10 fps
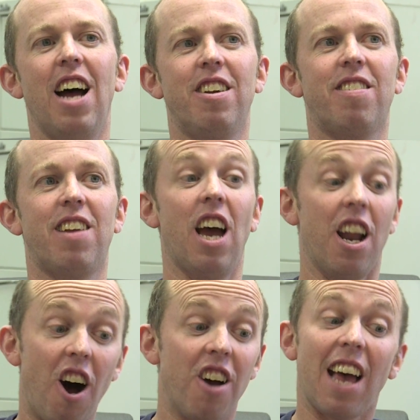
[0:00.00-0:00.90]
and just say,
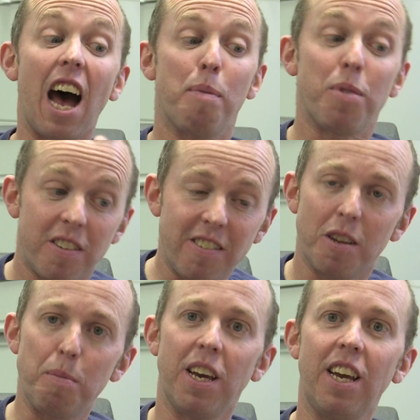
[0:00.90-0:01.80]
and ours happens
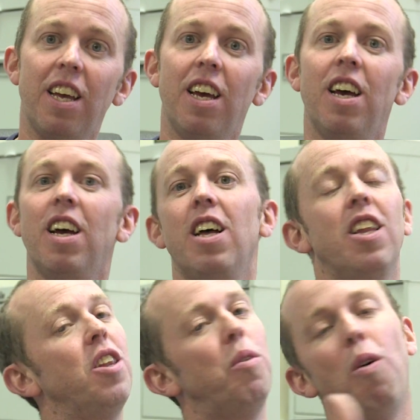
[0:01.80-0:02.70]
to be
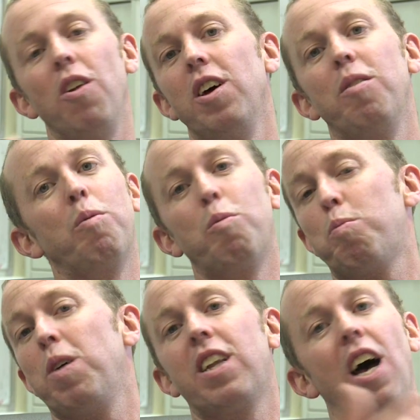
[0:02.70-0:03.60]
the one that
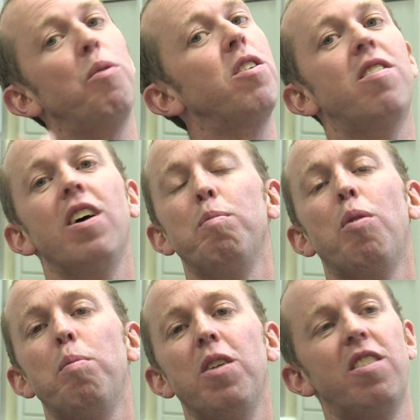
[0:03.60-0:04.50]
was picked out with a certain
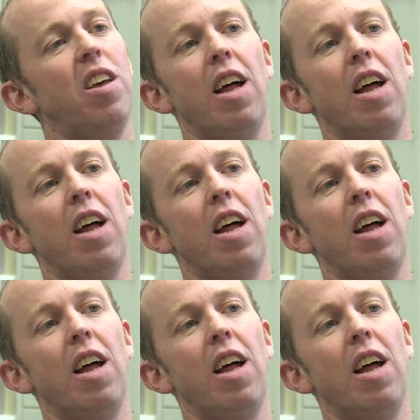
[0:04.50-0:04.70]
probability.